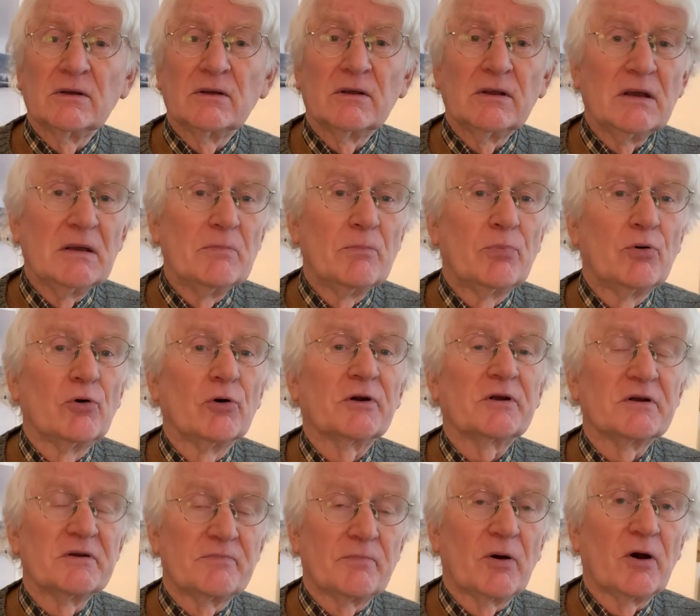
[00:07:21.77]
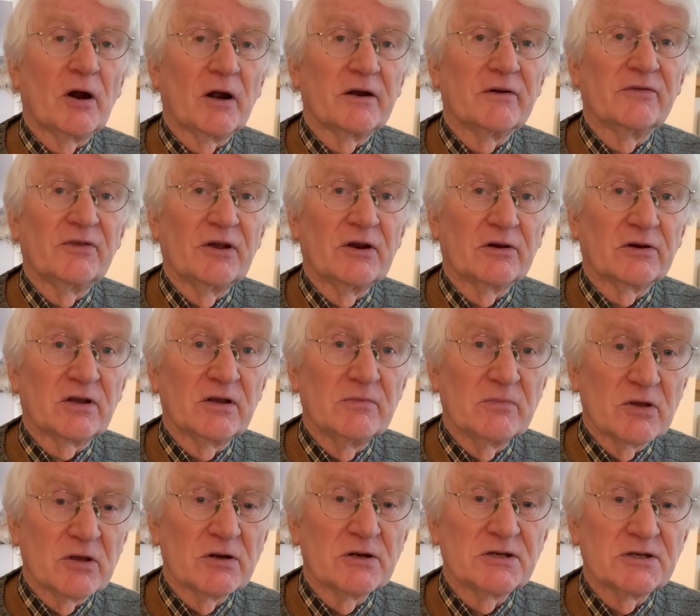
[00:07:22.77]
important part of their
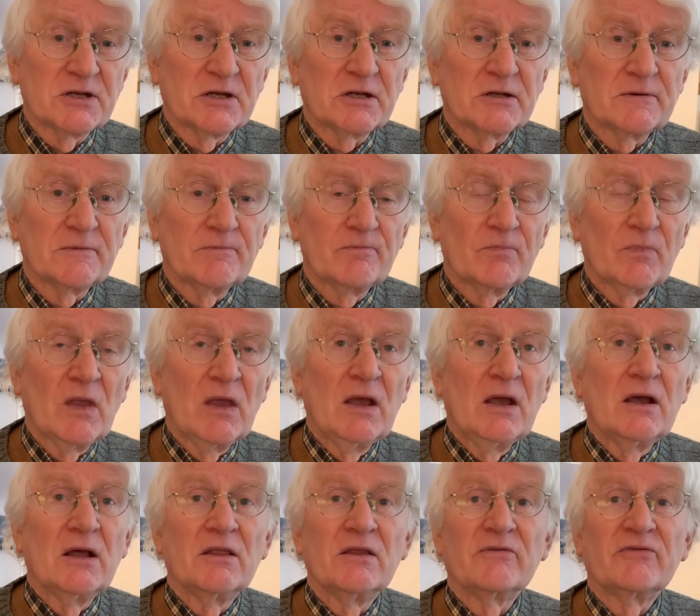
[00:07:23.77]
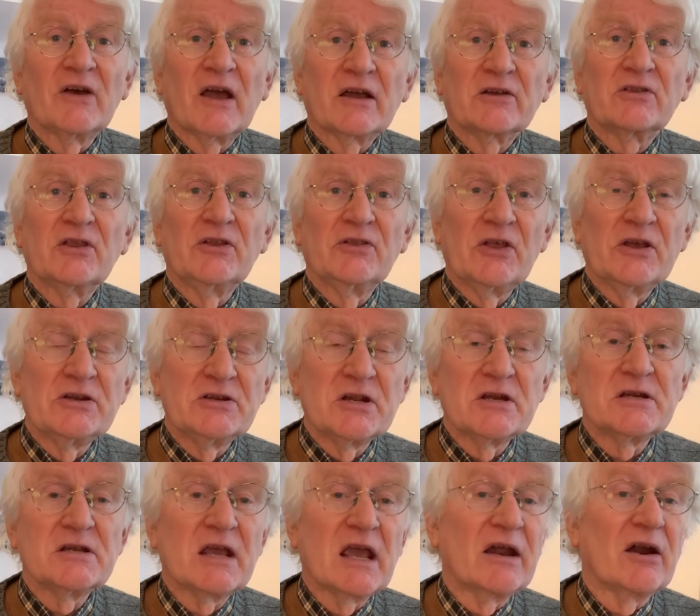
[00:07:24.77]
community. The fact that they
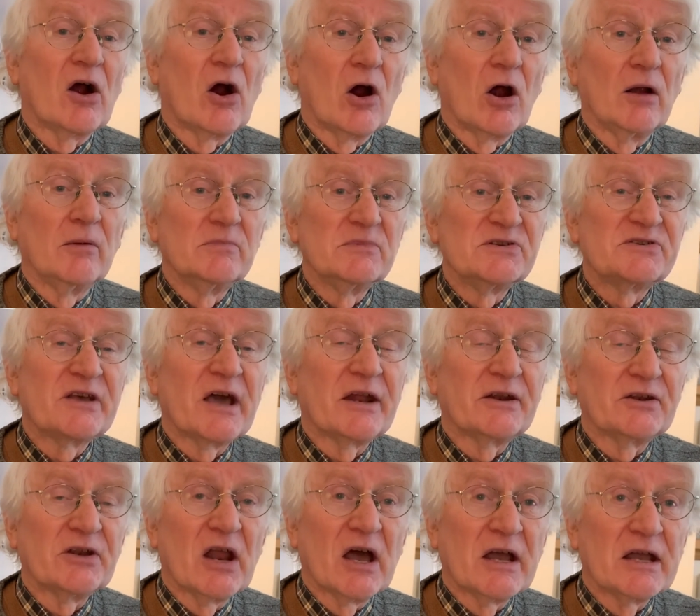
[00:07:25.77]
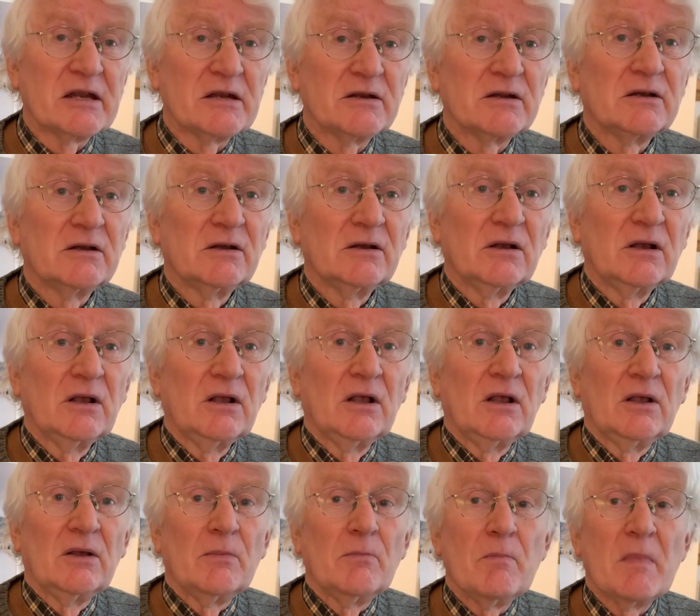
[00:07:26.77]
didn't get arms that night
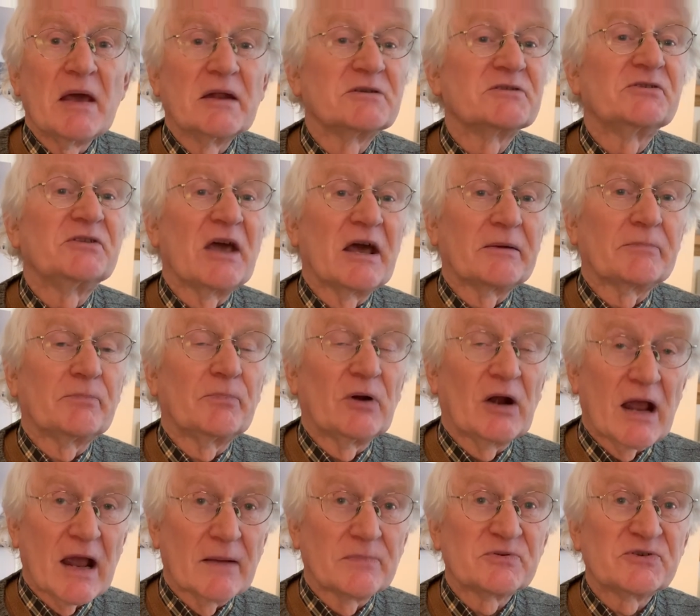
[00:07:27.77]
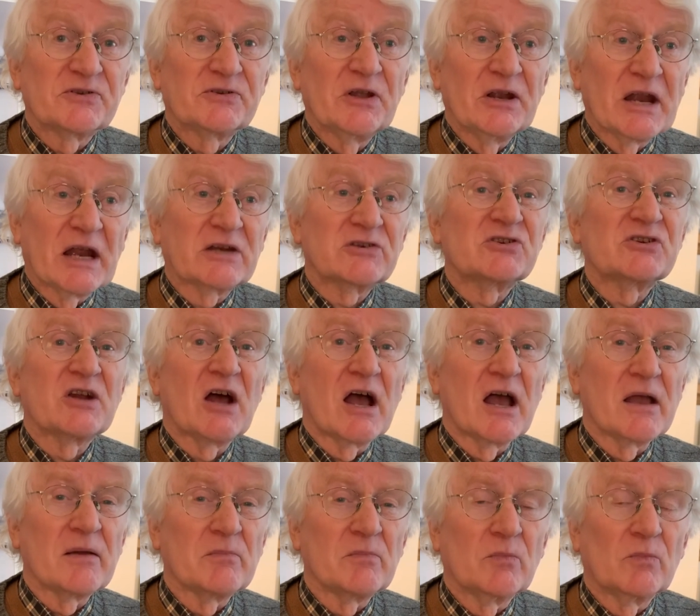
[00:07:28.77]
meant that perhaps the next
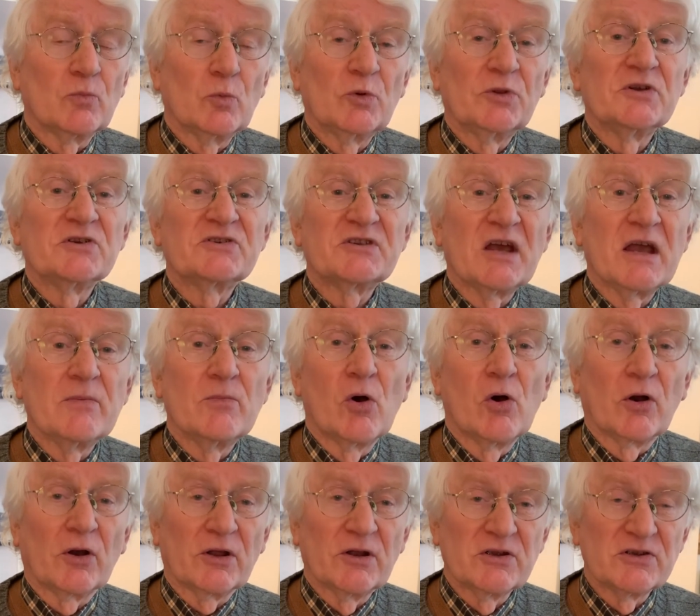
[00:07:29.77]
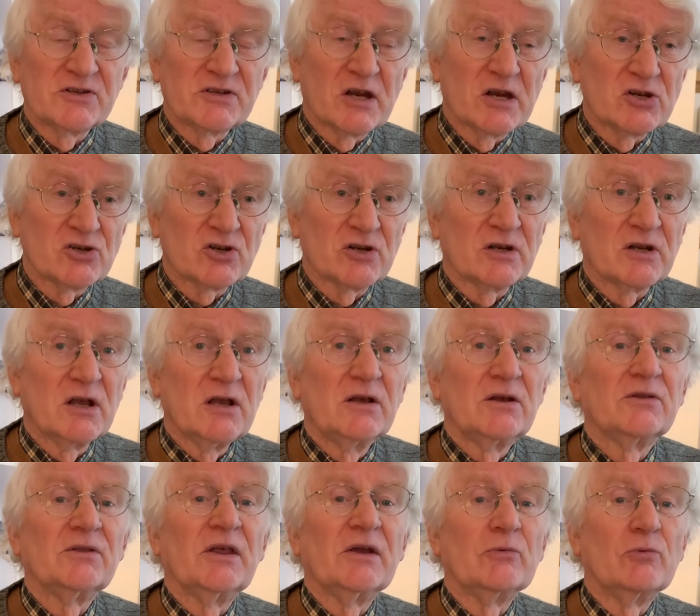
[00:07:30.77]
time, with the same organization,
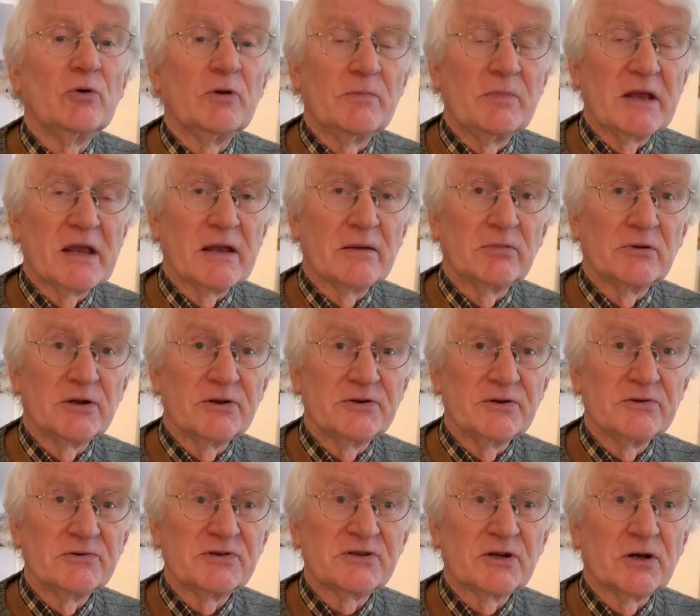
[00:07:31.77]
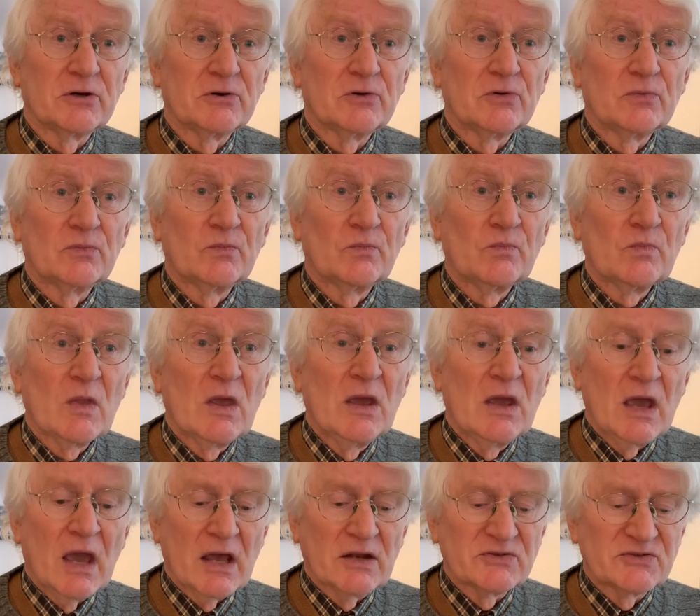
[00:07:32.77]
they would be able to do so.
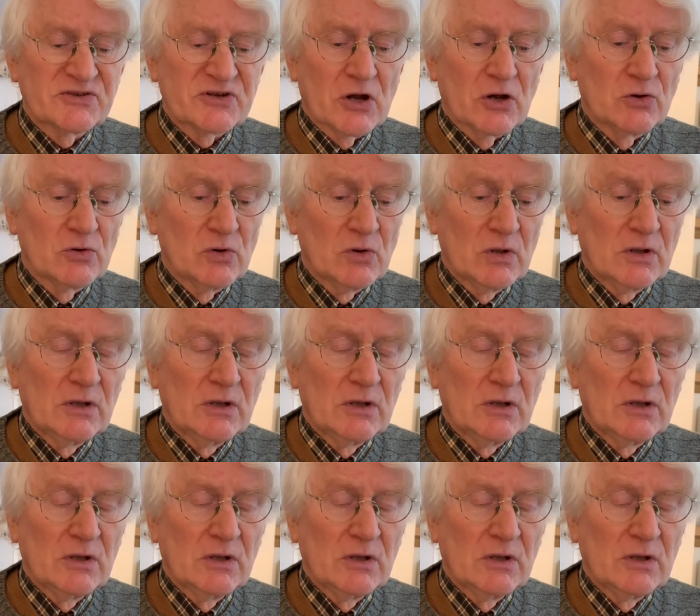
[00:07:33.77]
And so,